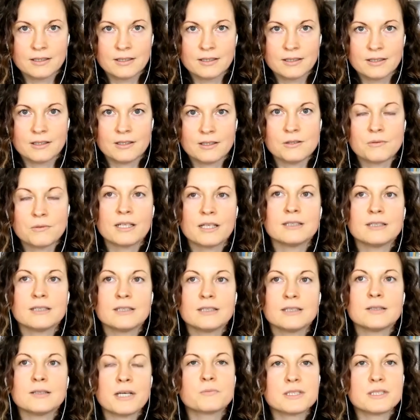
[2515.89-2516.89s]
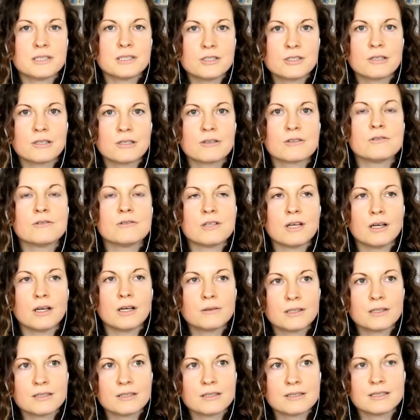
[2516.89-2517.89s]
you are in the best position to
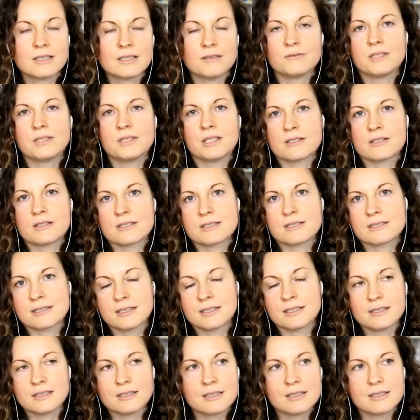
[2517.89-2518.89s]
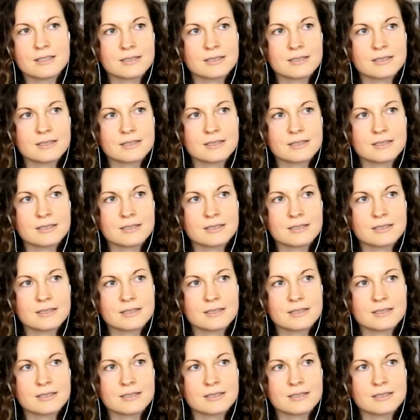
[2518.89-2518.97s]
notice if there's